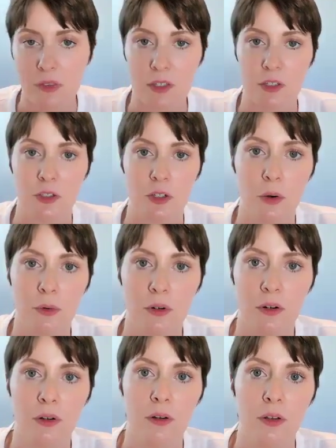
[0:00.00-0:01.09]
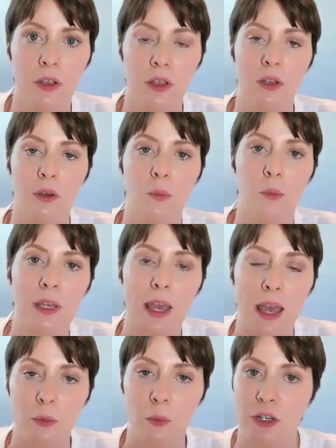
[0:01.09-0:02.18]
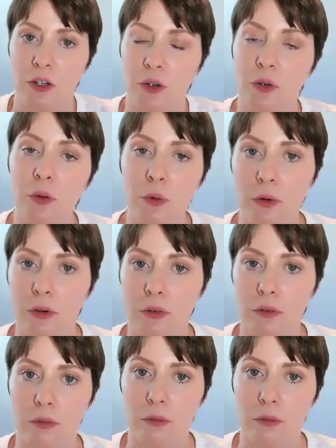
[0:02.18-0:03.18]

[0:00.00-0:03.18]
This donor we knew